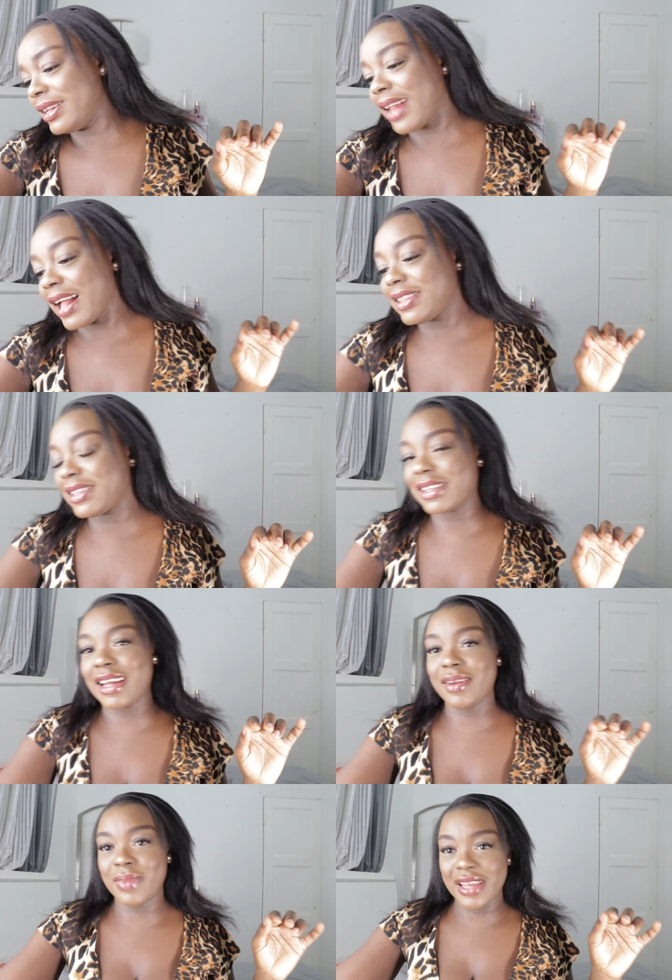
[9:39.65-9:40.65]
that's
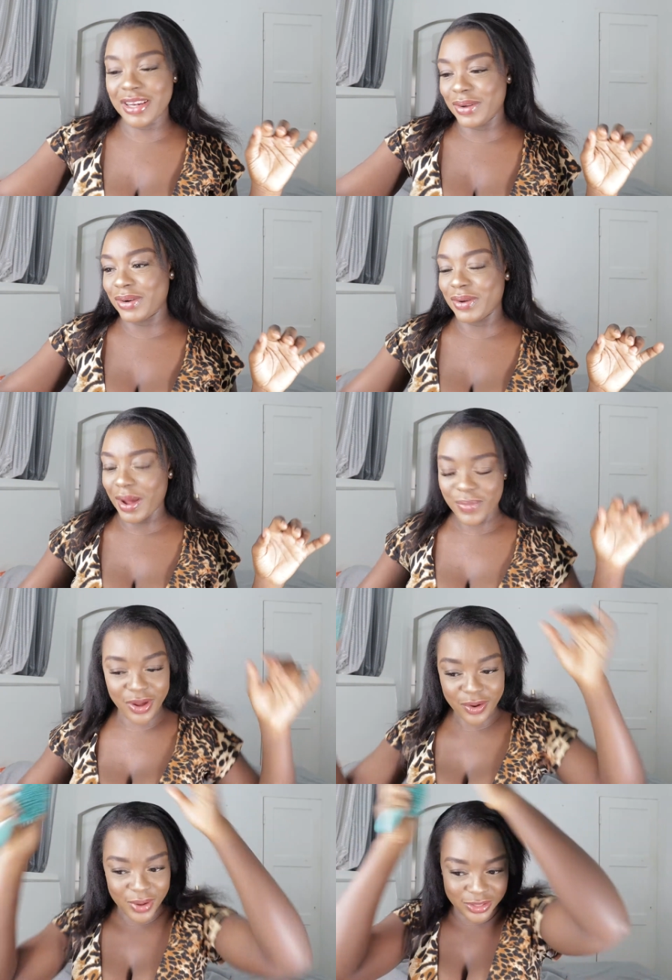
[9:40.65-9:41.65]
gonna be a no no i'm
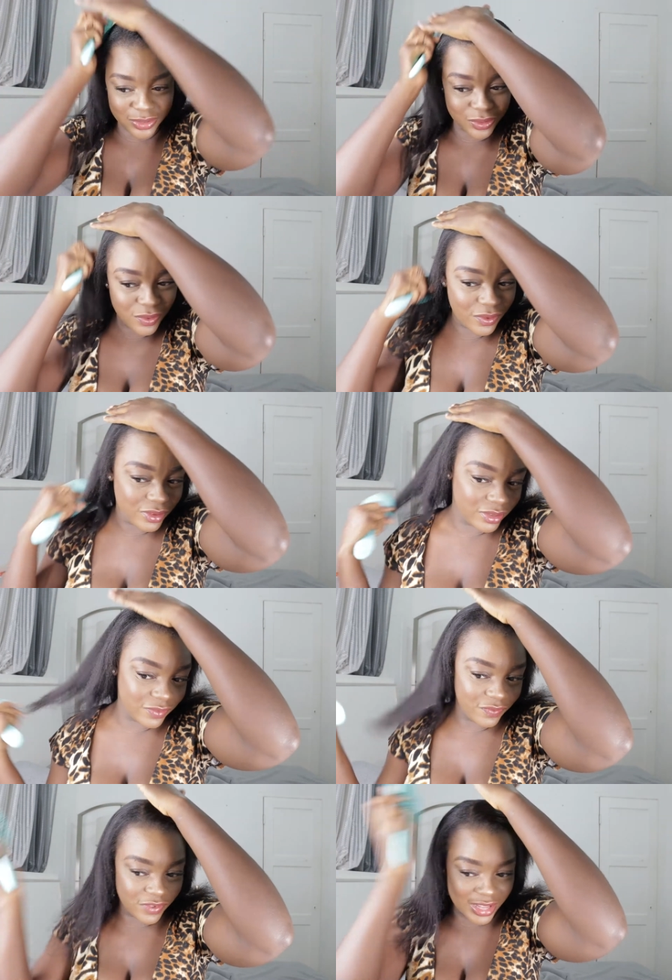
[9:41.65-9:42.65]
not going to
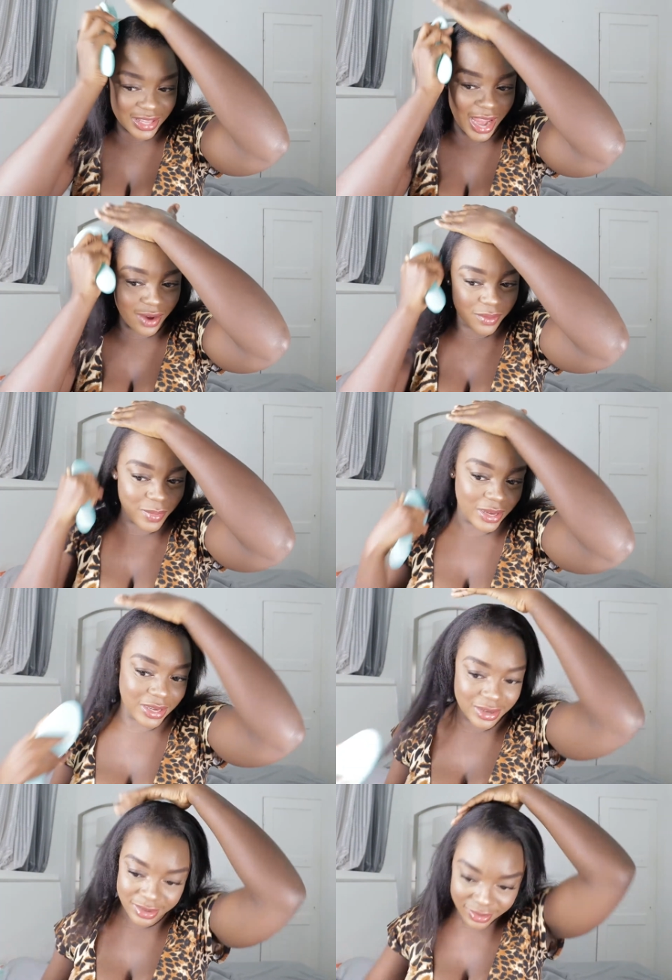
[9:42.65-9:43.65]
flat iron my
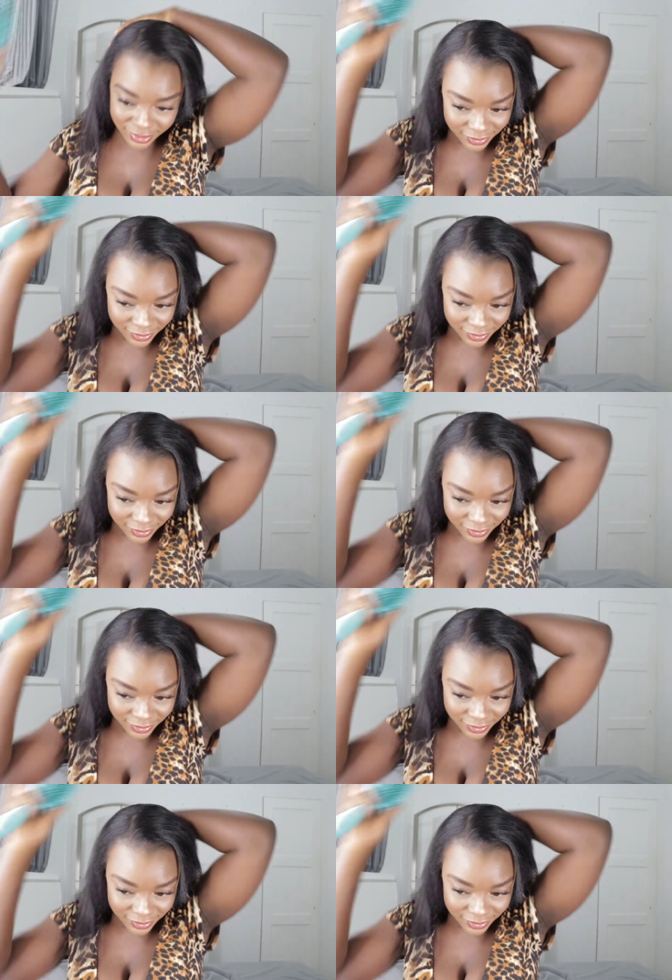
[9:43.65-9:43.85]
hair